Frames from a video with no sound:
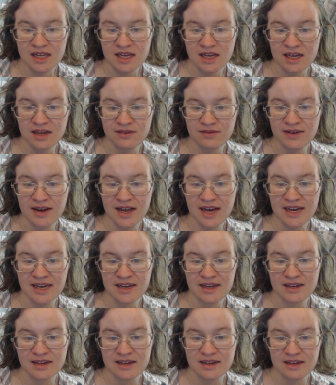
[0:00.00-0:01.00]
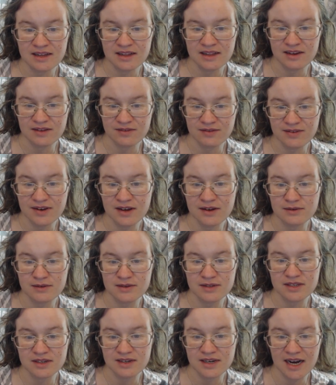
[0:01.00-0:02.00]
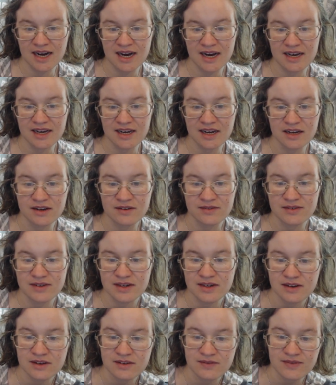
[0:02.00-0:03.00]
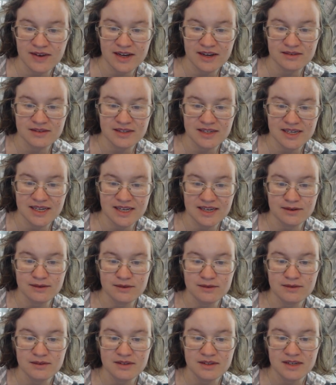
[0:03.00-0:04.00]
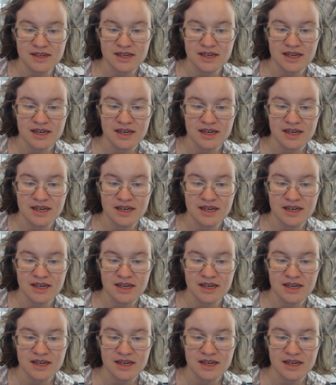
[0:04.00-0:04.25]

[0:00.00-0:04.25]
that flight that floats on high over vales and hills,